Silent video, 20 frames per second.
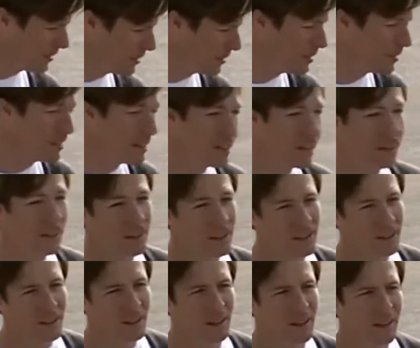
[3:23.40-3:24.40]
present for
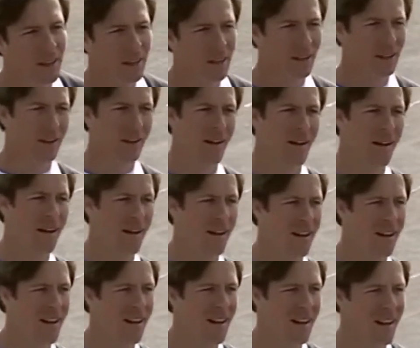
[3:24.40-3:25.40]
Jerry's birthday party,
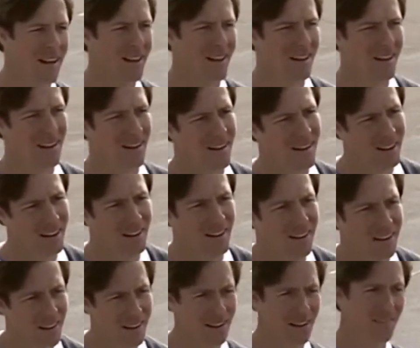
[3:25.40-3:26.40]
and I'm going to carry it all by
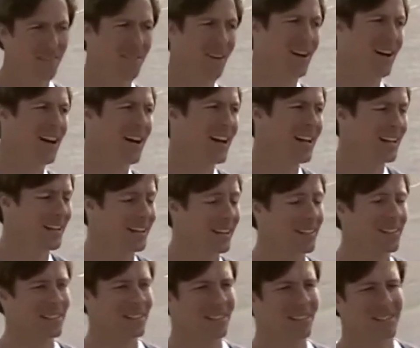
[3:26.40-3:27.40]
myself. Fine.
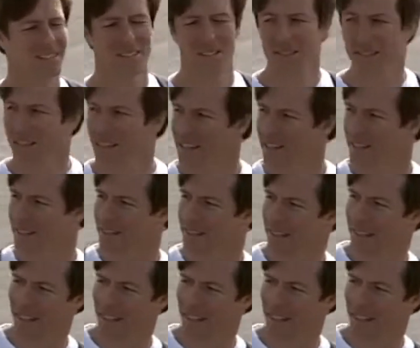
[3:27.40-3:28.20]
Jeez.